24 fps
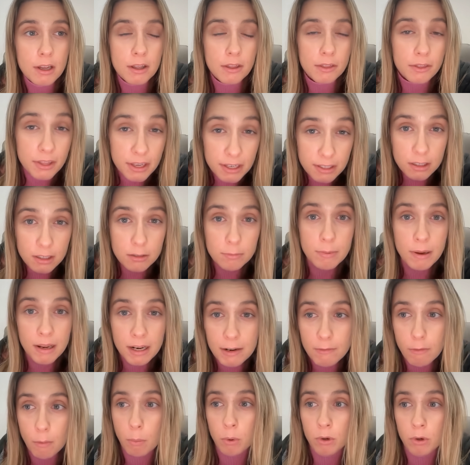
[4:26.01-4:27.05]
This is where
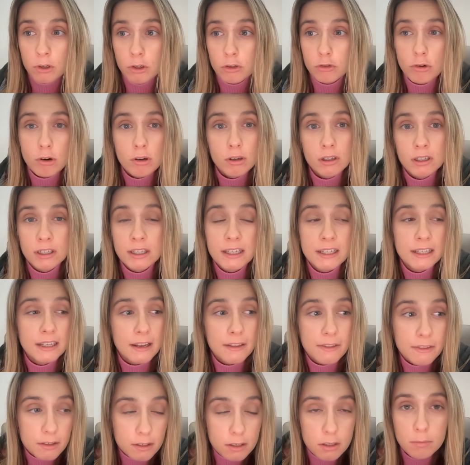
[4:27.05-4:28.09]
Liverpool are struggling,
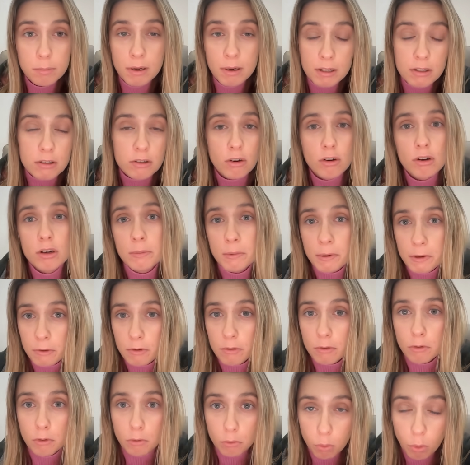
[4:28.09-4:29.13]
and this is why Tottenham are
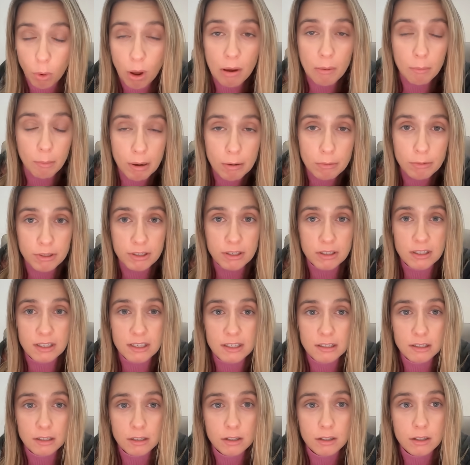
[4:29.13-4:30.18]
doing quite well this
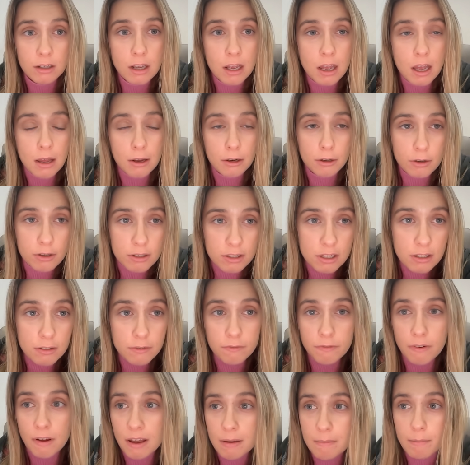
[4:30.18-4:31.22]
season, because it's
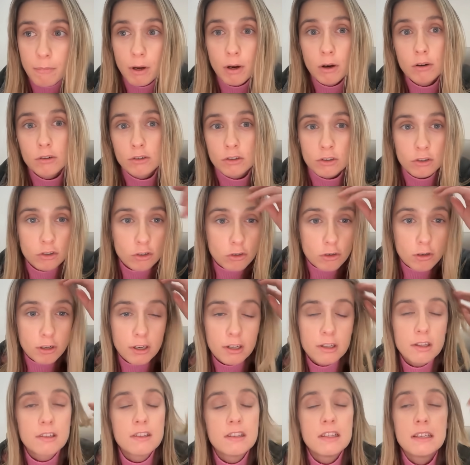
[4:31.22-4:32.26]
fine margins. You look at
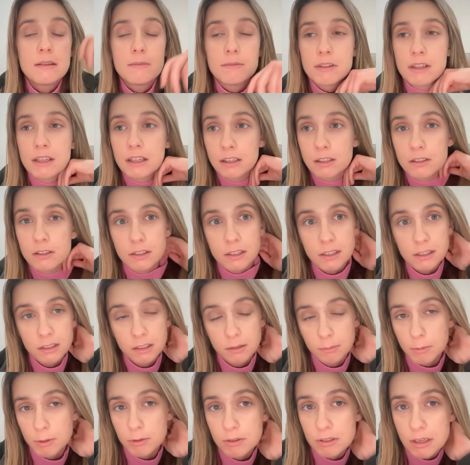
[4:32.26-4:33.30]
the teams that are conceding the
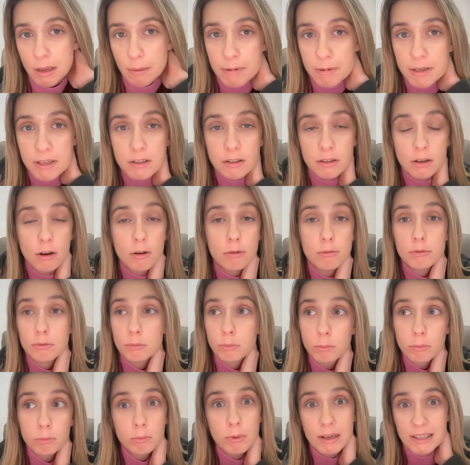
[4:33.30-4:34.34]
most set piece goals.
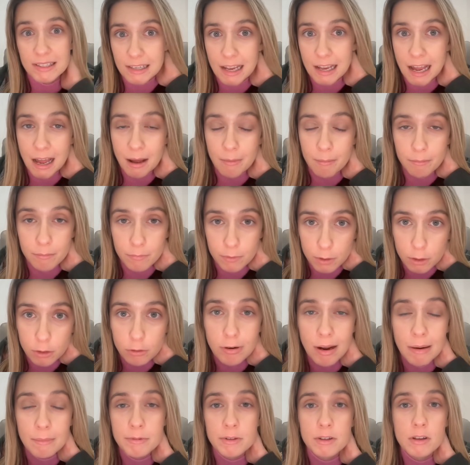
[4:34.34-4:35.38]
West Ham,
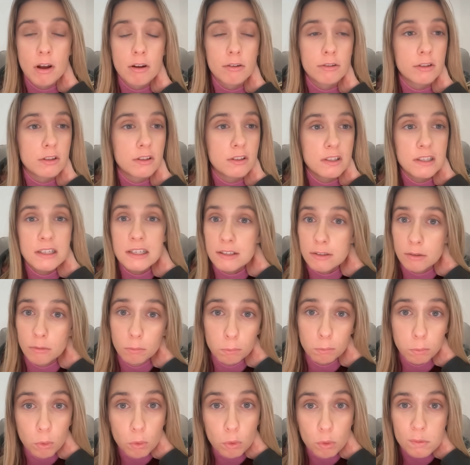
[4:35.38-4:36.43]
crap start to the season.
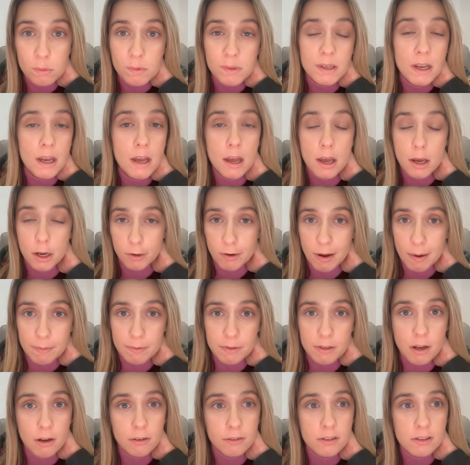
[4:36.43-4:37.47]
Wolves, crap
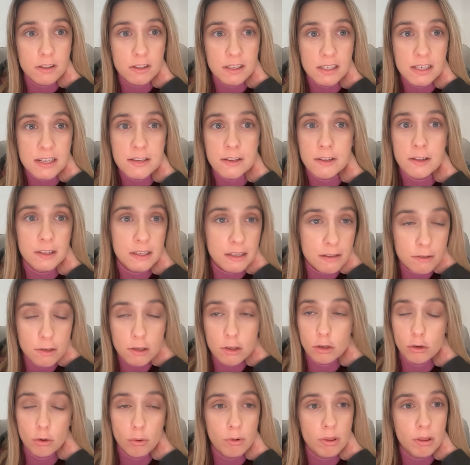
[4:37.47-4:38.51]
start to the season. The teams that are
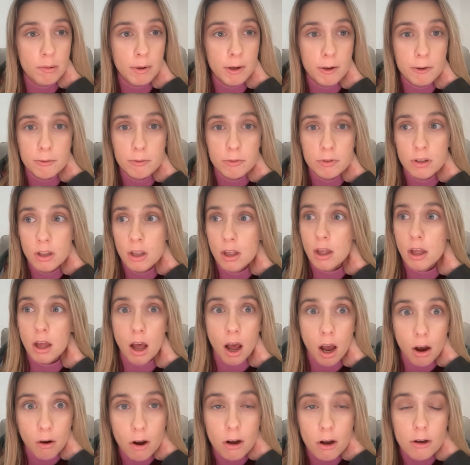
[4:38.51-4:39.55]
scoring the most
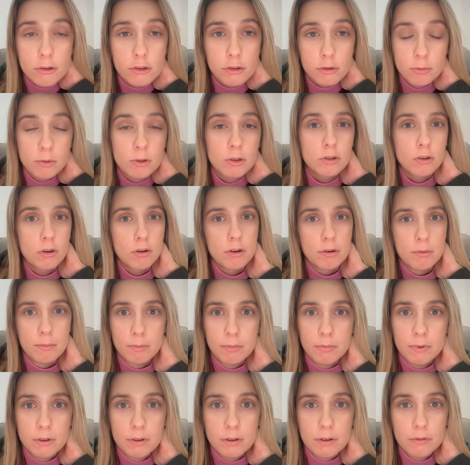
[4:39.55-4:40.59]
are Arsenal and Tottenham
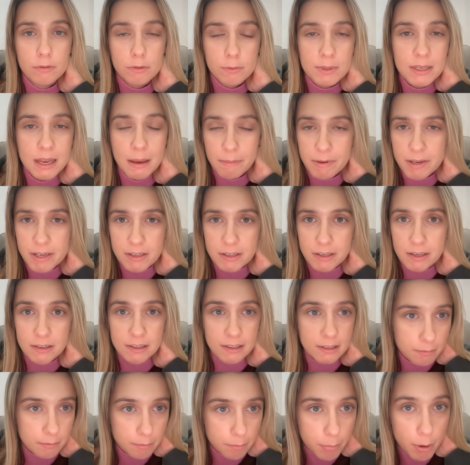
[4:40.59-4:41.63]
from set pieces,
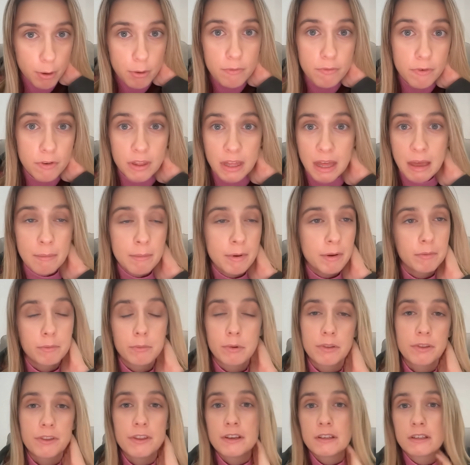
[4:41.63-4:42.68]
and both of them at
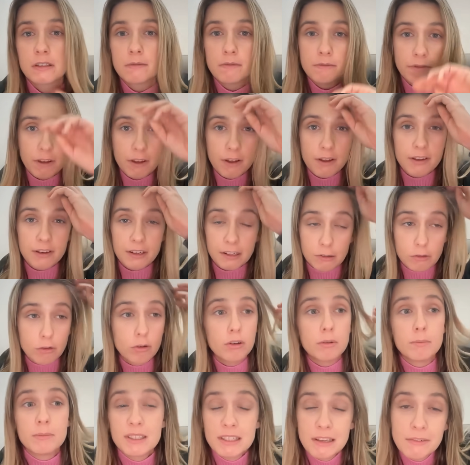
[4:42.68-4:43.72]
first and third, and
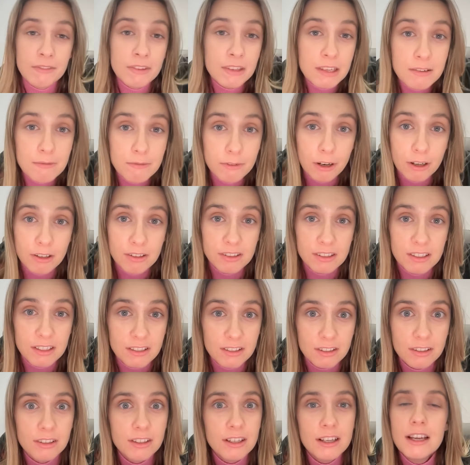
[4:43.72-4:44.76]
Tottenham was 17th last
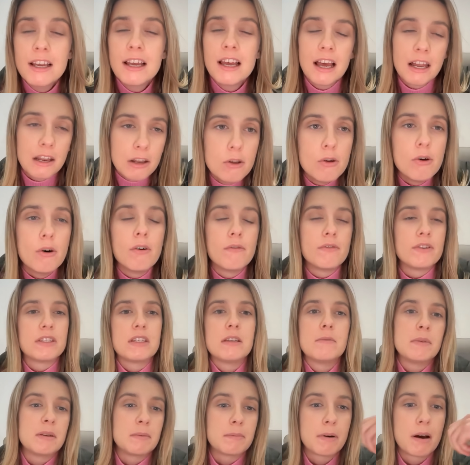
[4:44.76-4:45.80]
season. And look, obviously a
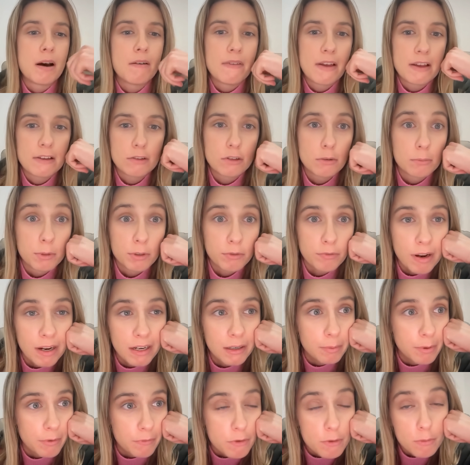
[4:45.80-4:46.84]
big part of that's Thomas Frank,
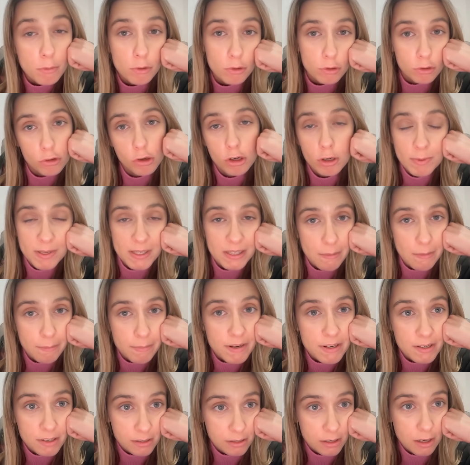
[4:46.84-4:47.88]
but if you watch Tottenham at set
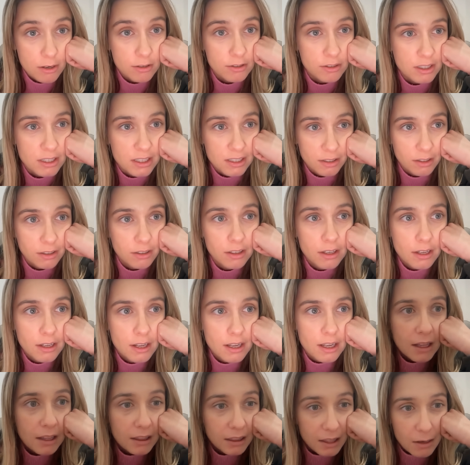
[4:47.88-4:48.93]
pieces last season,
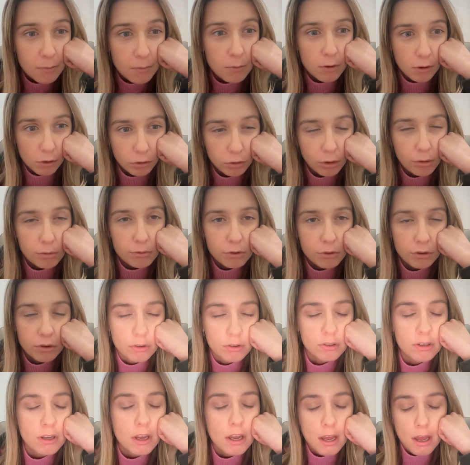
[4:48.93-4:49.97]
they were
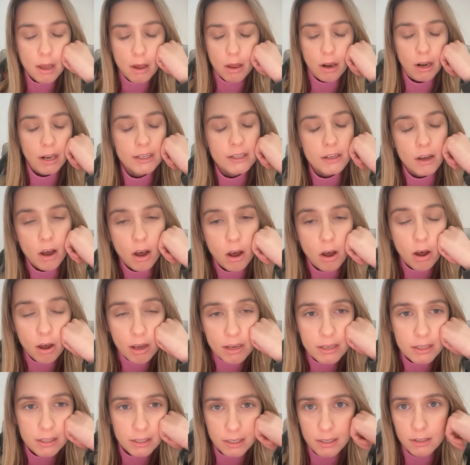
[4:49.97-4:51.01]
atrocious. Like, I
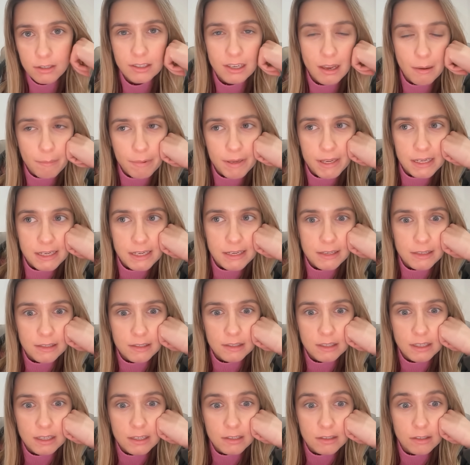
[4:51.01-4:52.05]
think set
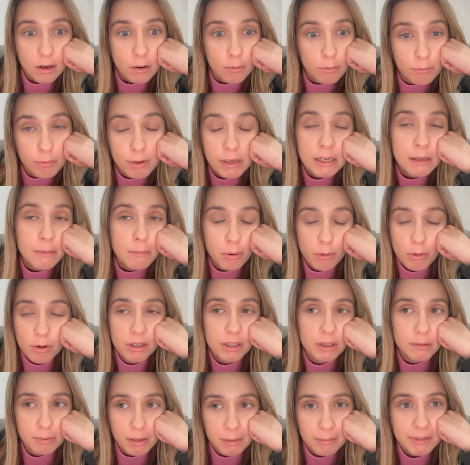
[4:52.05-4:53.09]
pieces are really important in
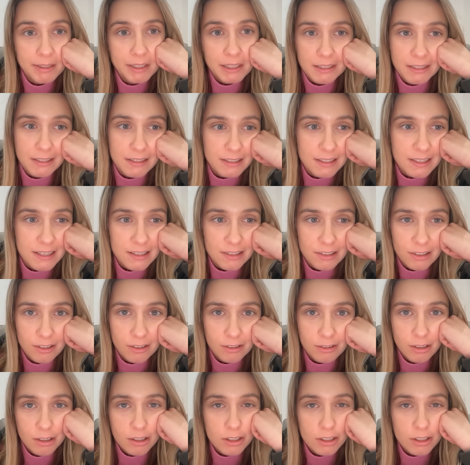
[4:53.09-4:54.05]
the Premier League this season.